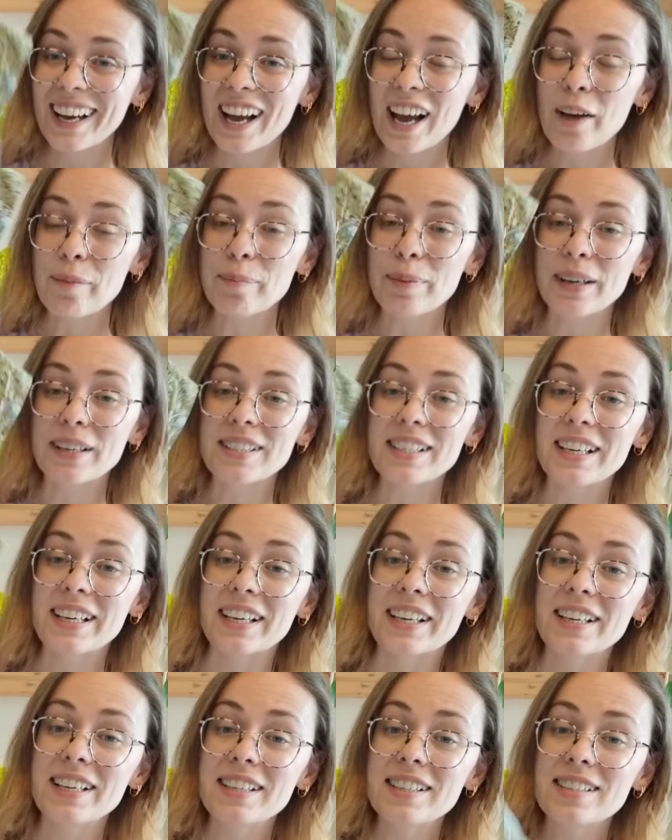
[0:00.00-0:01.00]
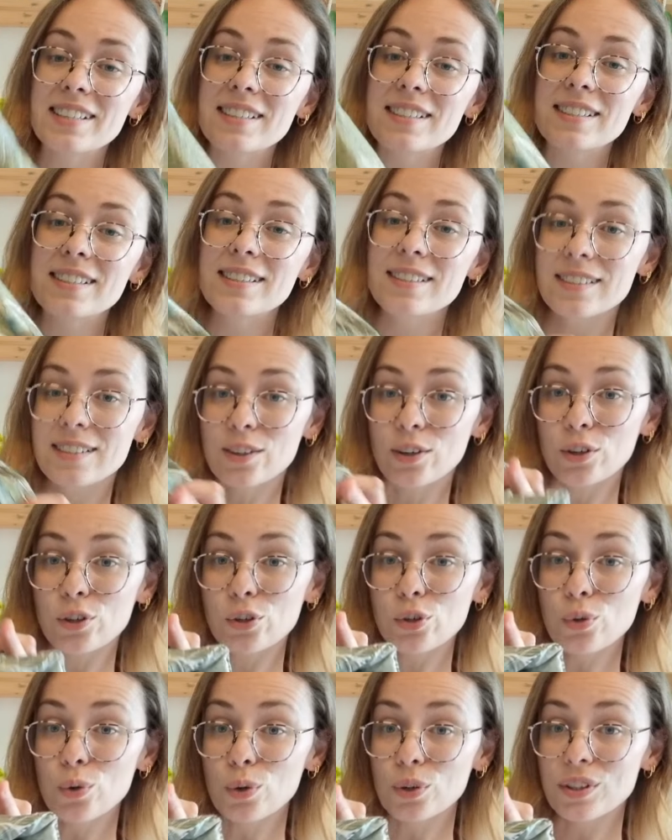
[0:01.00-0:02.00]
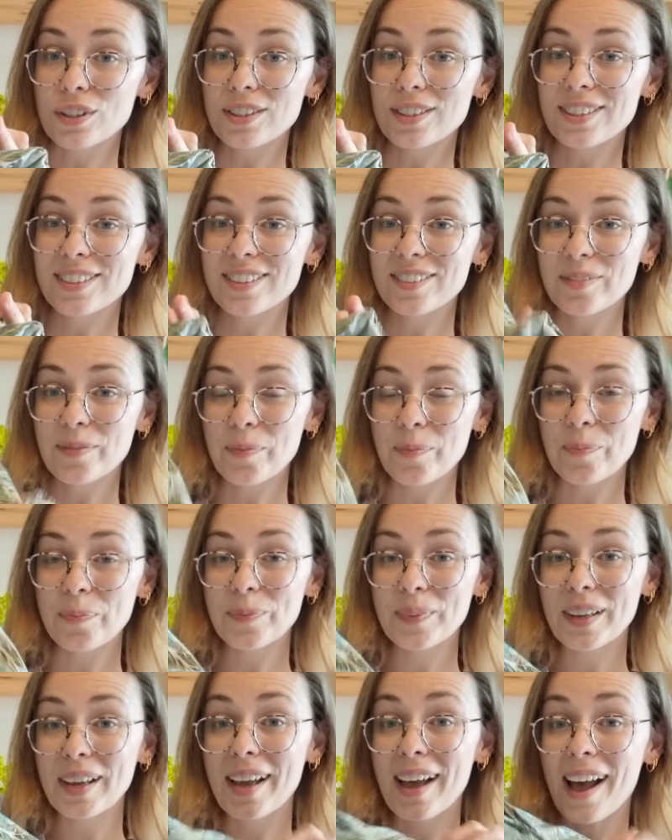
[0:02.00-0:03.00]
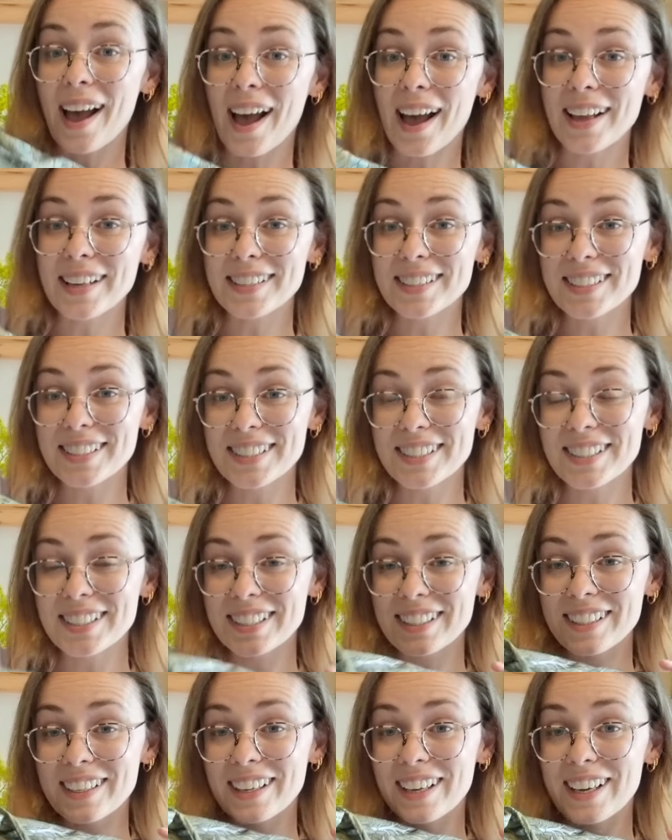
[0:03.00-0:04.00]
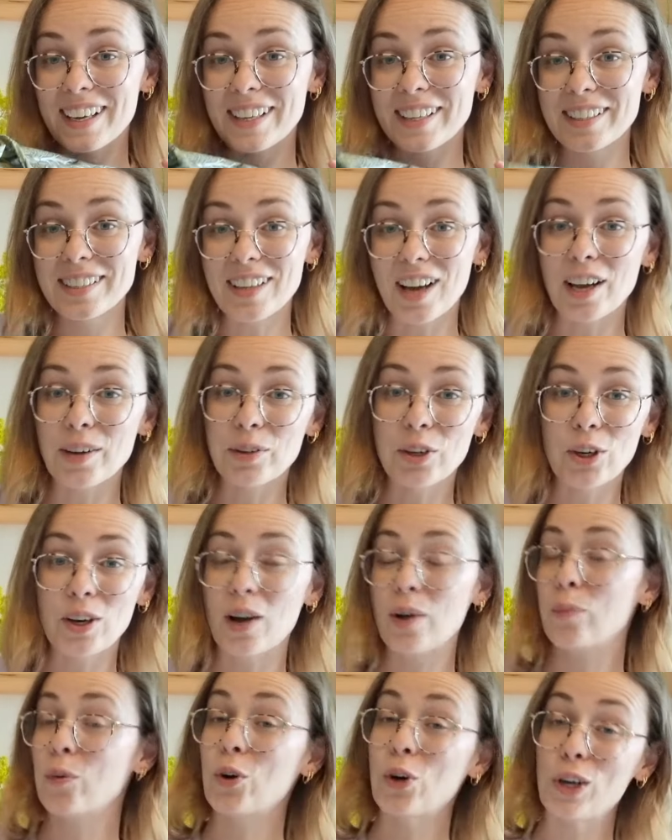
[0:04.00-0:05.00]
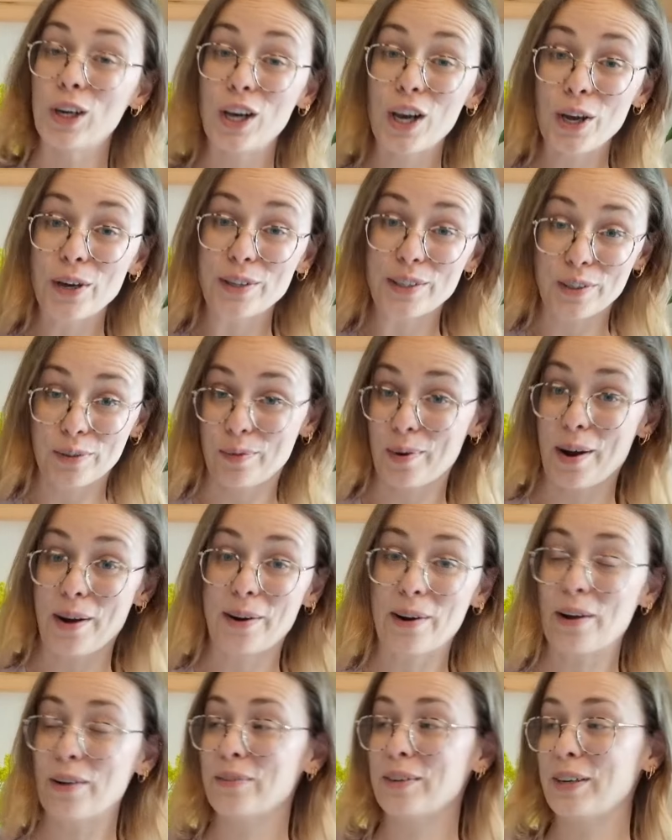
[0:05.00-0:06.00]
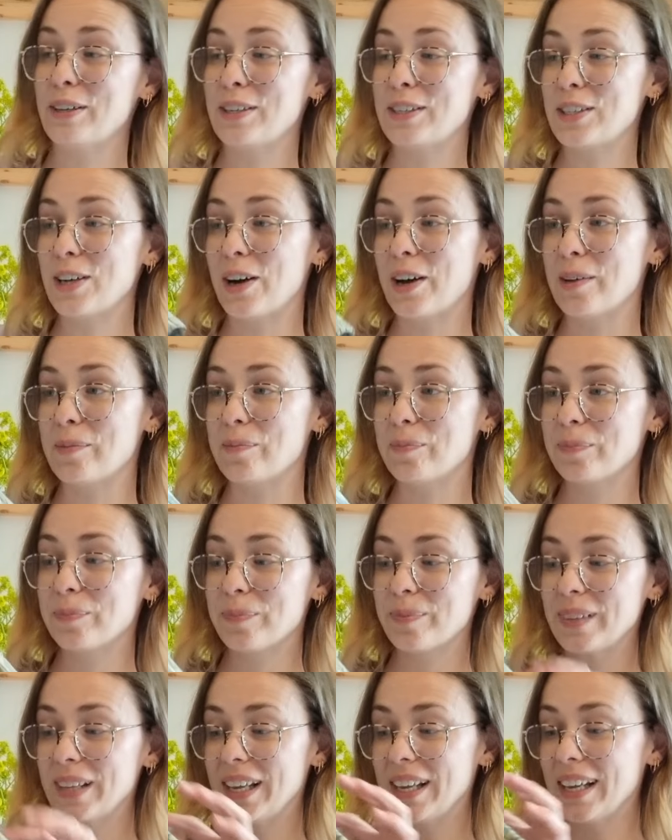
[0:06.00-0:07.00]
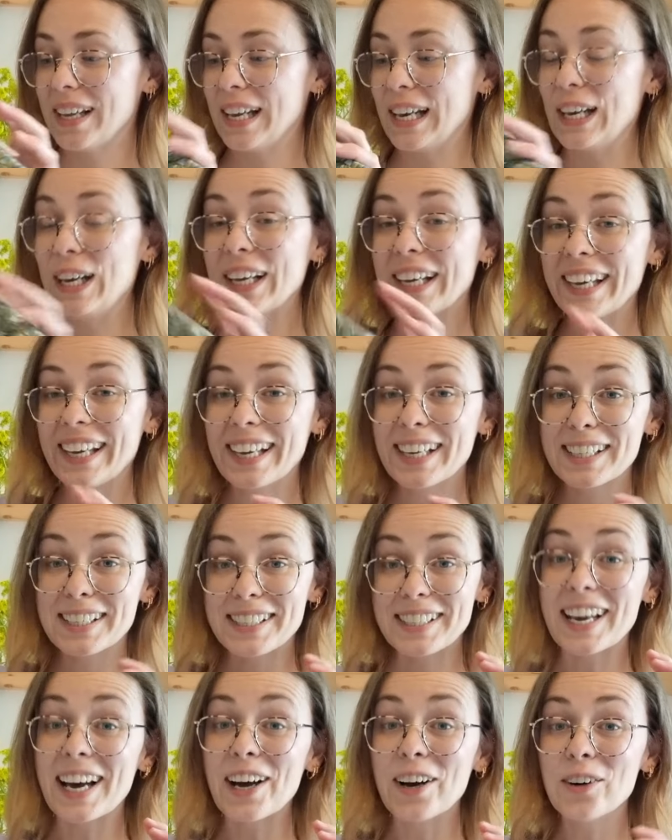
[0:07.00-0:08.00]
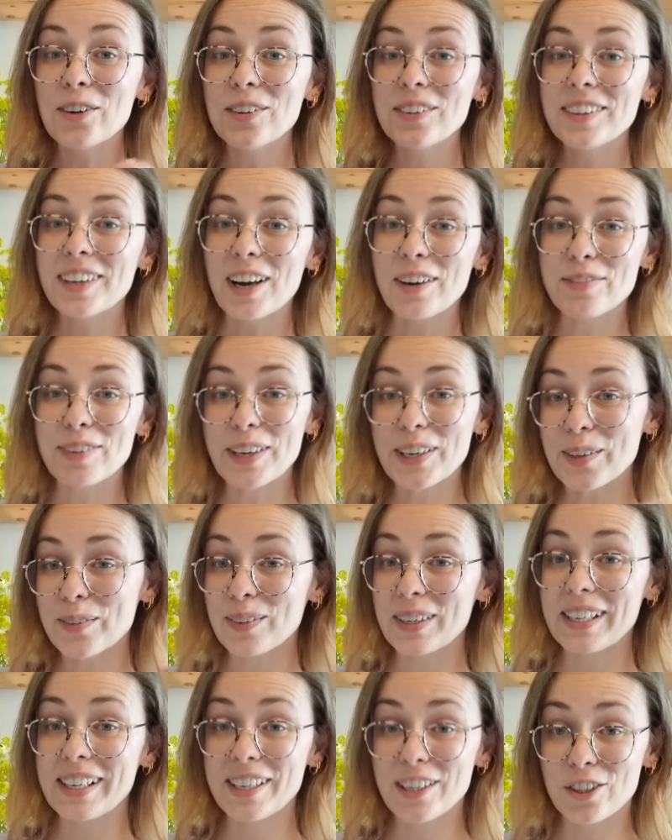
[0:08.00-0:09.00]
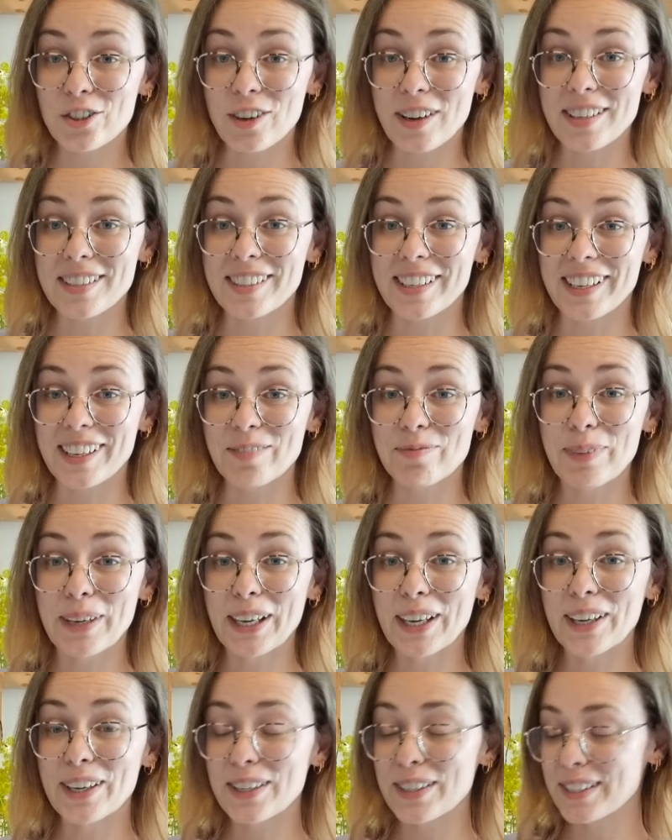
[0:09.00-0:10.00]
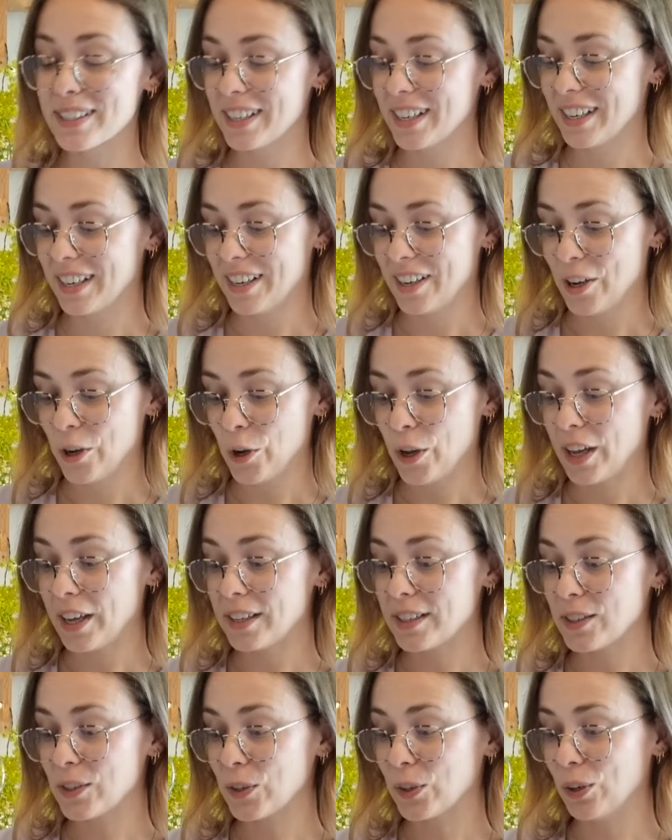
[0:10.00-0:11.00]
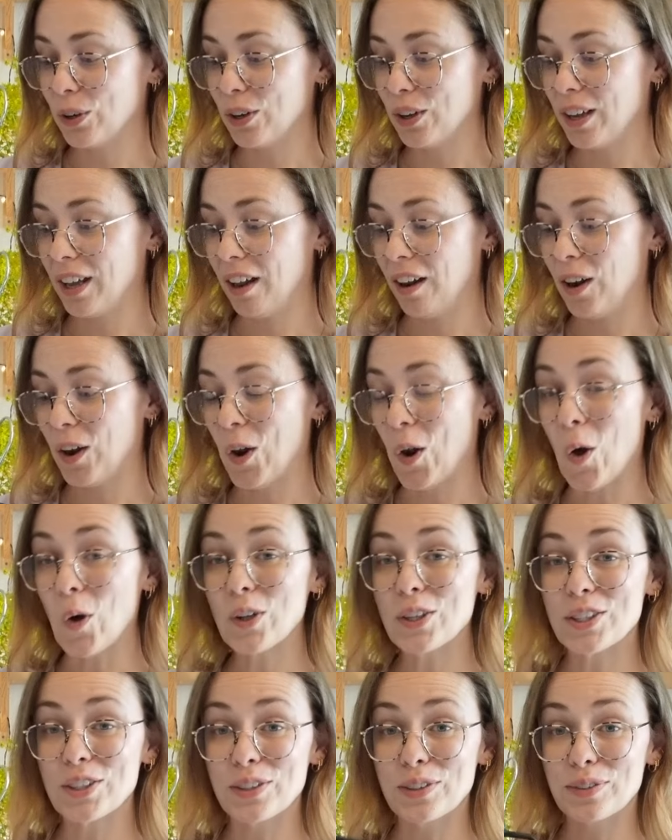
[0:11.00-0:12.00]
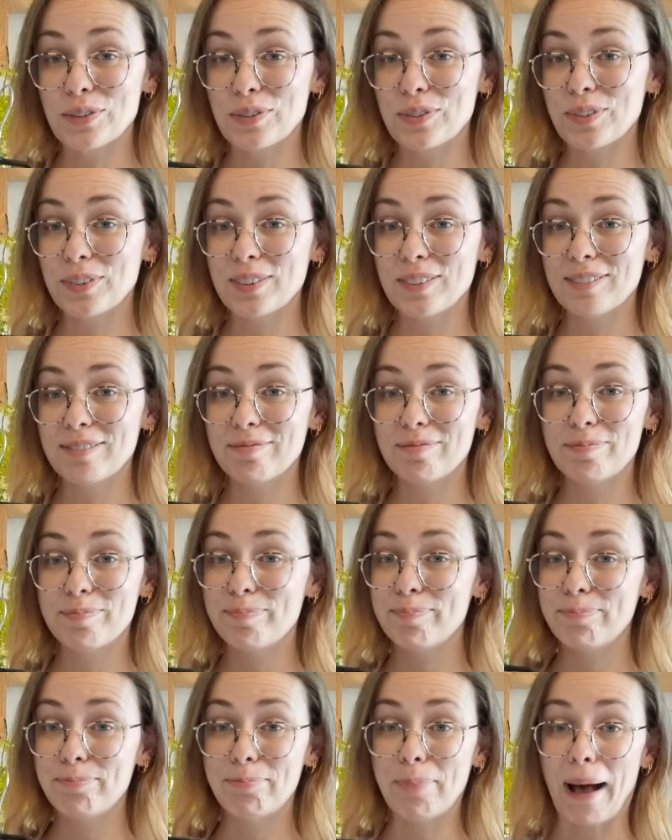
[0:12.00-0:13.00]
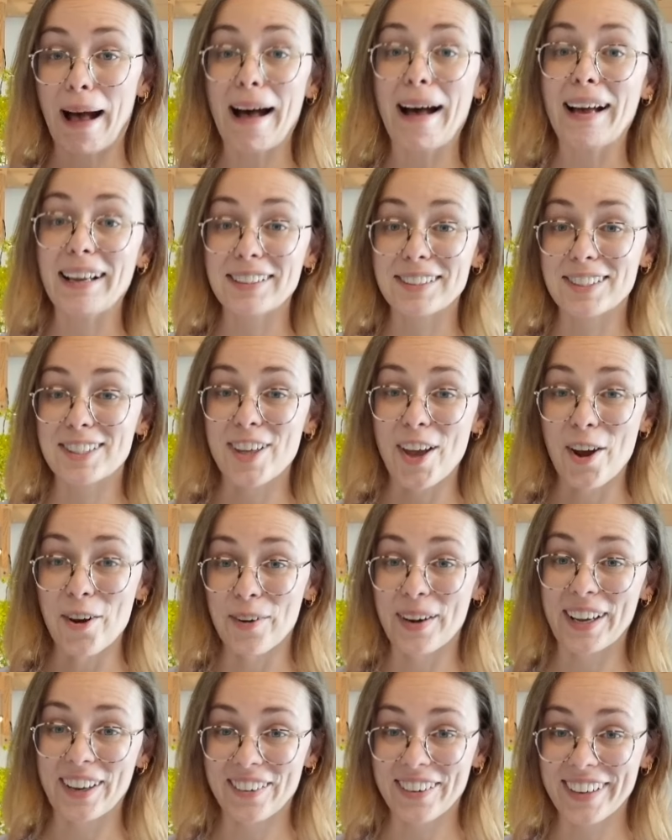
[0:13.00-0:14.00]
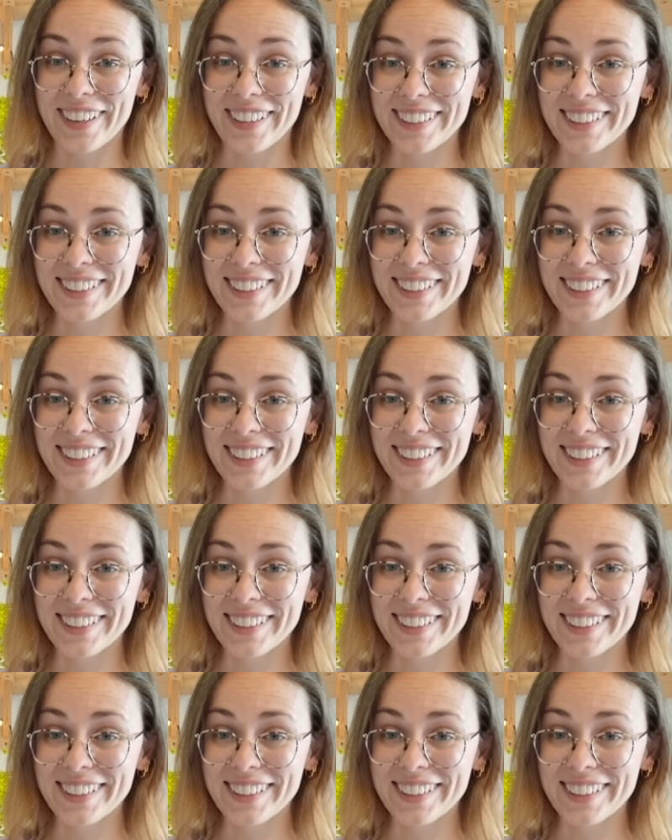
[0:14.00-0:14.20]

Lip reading: but it's got shorts, and I've got loads of wear out of it at the time. Looking at it now, I find it really interesting because it's got a lot of bad sewing on it.